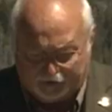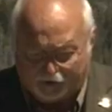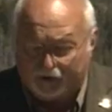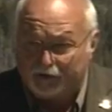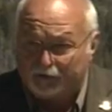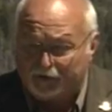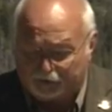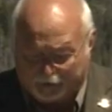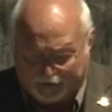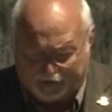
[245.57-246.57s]
Tourism
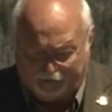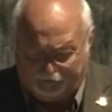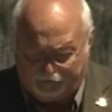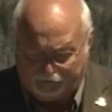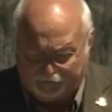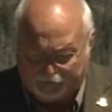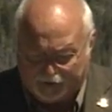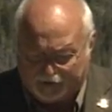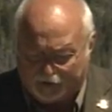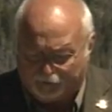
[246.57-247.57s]
spending
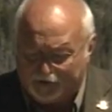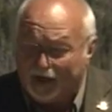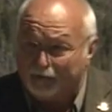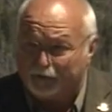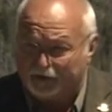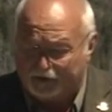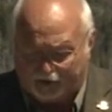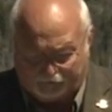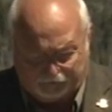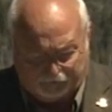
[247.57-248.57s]
is up 10%.